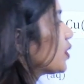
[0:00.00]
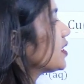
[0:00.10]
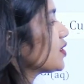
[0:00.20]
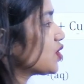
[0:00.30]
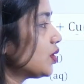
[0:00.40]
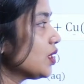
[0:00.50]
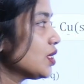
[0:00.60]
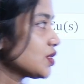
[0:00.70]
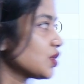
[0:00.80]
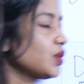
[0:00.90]
you understood.
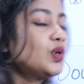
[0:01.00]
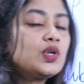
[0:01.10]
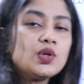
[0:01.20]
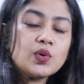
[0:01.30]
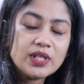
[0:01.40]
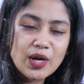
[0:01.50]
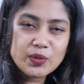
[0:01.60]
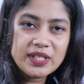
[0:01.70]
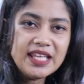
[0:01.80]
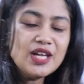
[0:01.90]
So, note
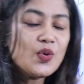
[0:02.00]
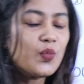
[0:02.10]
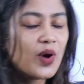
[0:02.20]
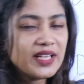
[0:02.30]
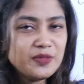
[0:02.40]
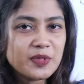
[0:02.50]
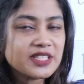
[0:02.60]
down the white